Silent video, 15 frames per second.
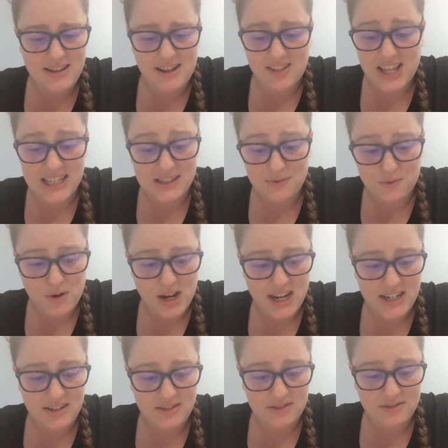A glass of
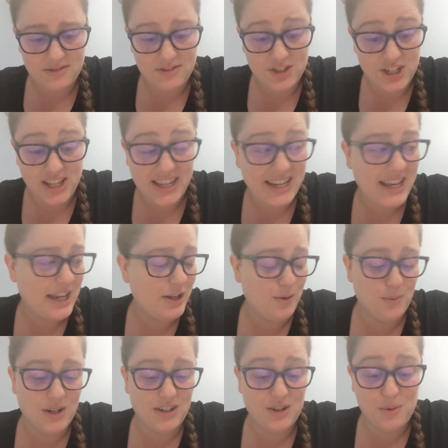wine? Shall I get
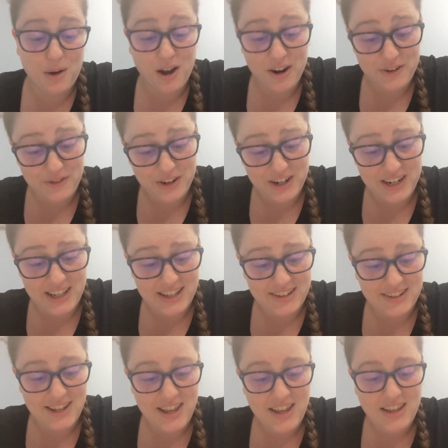you one? You are very
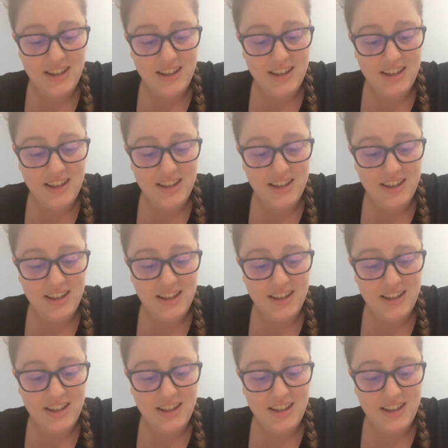ill.